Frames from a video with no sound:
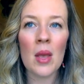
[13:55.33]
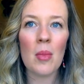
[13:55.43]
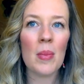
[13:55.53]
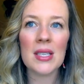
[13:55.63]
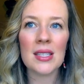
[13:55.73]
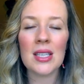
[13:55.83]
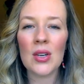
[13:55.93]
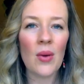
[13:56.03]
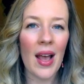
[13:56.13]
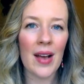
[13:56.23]
But basically, you
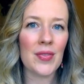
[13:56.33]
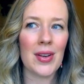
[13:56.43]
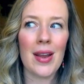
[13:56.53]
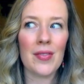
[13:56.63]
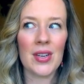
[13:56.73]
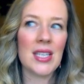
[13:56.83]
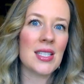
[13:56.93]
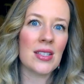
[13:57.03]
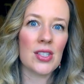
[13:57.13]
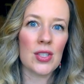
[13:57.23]
don't have to never eat
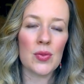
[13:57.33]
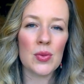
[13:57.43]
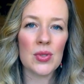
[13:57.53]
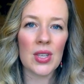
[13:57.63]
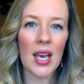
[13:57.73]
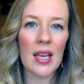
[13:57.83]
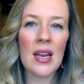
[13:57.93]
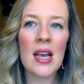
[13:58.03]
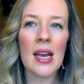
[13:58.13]
delicious foods again.